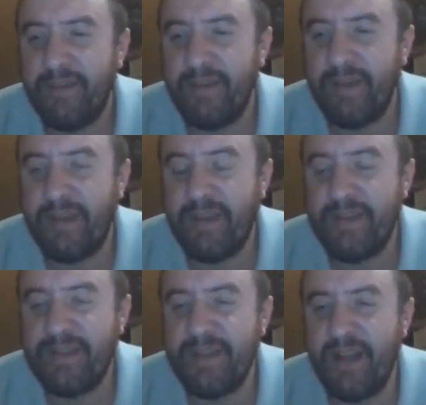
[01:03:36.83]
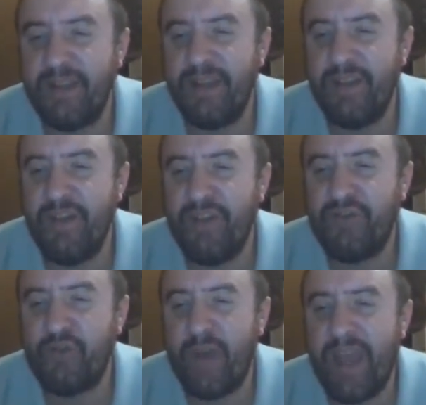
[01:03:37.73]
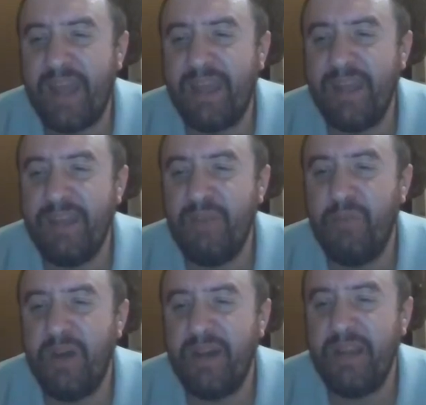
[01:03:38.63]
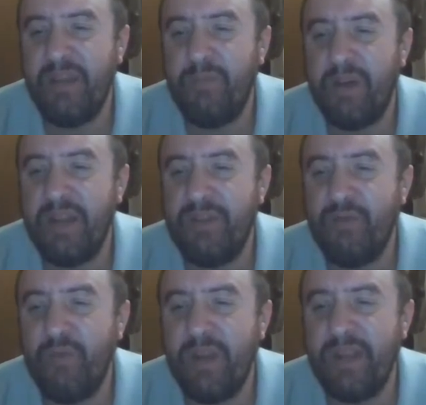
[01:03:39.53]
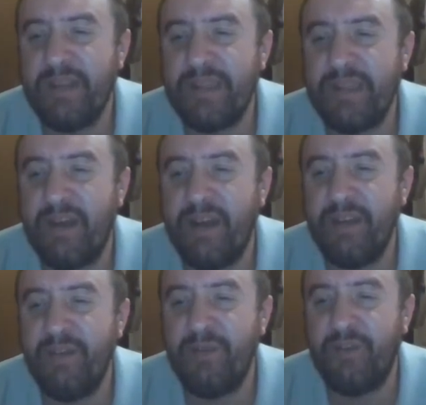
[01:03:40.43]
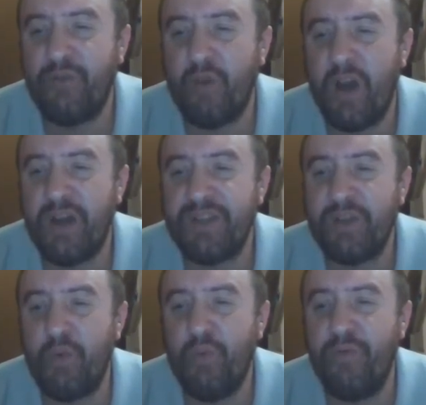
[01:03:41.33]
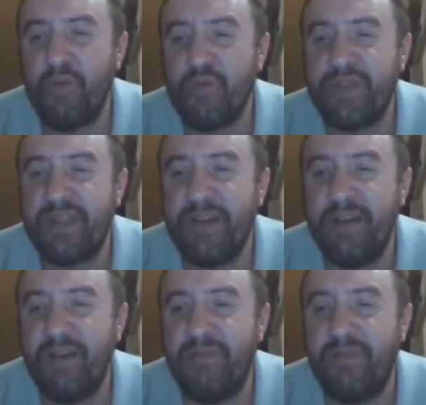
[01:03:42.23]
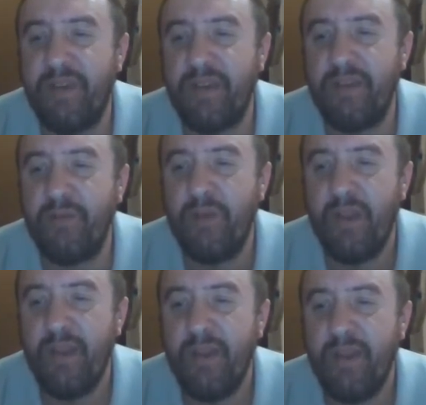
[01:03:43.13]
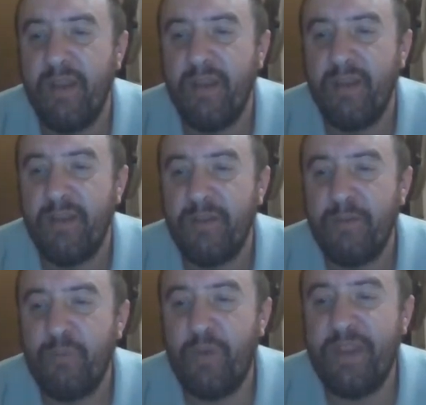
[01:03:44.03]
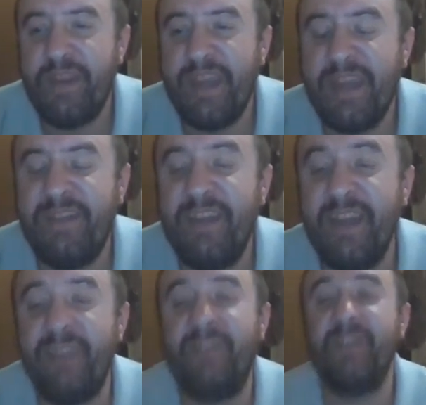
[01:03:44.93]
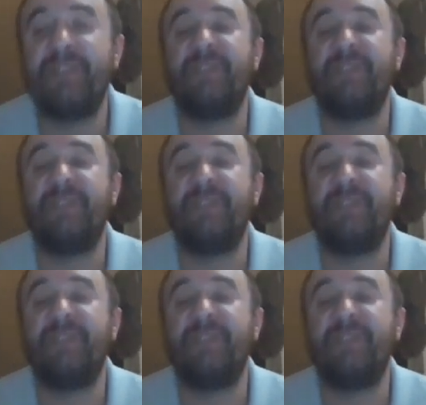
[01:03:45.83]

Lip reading: Like, it's not going to attract anybody by doing this kind of crossover stuff, you know. When they did the